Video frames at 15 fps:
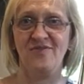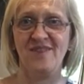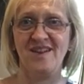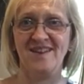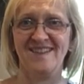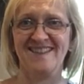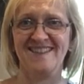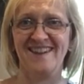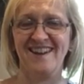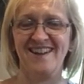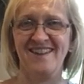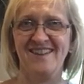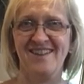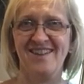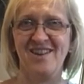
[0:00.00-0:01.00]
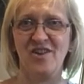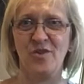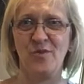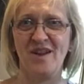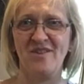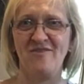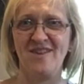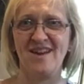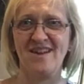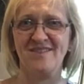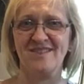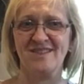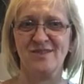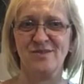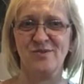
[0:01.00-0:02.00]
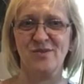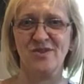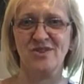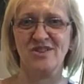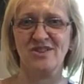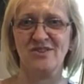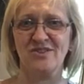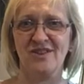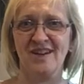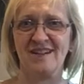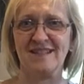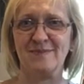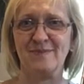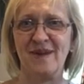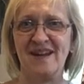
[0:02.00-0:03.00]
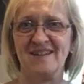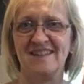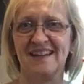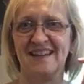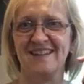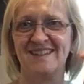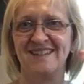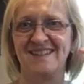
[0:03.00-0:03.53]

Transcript: slightly the other way round to what you're expecting it